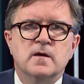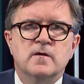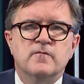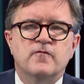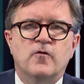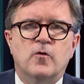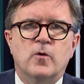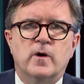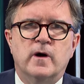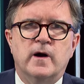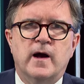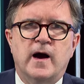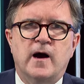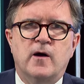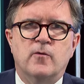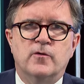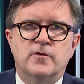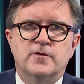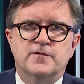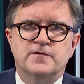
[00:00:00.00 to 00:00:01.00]
for
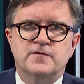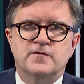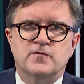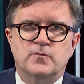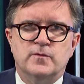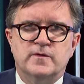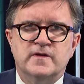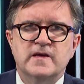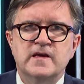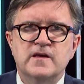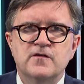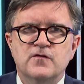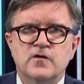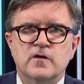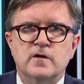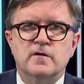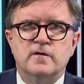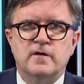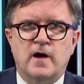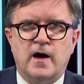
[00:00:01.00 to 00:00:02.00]
our
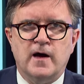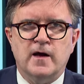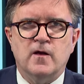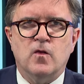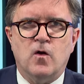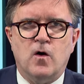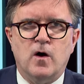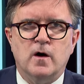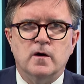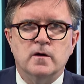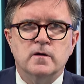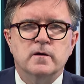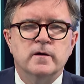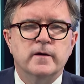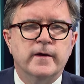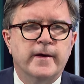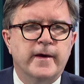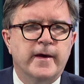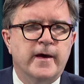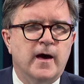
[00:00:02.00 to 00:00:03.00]
strategic dialogue.
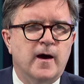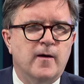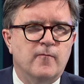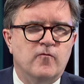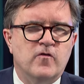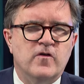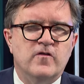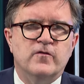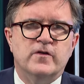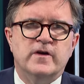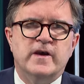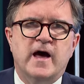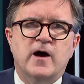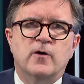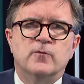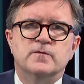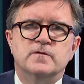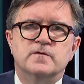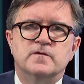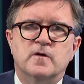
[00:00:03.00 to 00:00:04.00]
We've
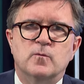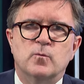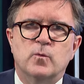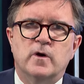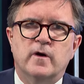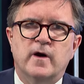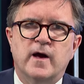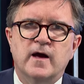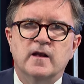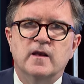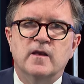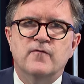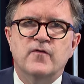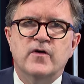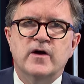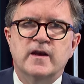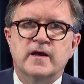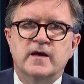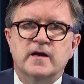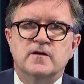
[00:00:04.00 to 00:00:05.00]
announced that we're
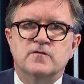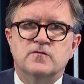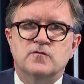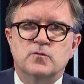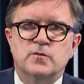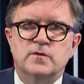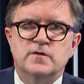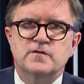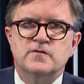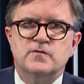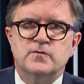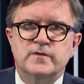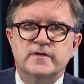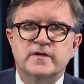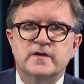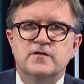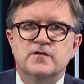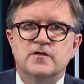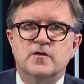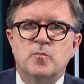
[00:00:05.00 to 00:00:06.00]
elevating it to a
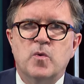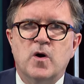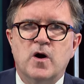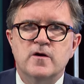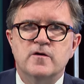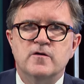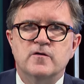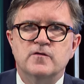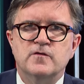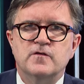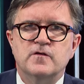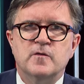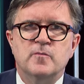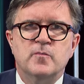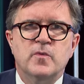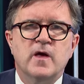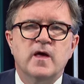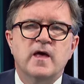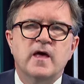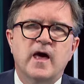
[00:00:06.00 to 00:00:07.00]
strategic
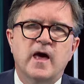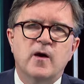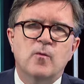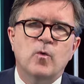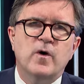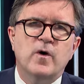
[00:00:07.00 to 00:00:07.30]
partnership. And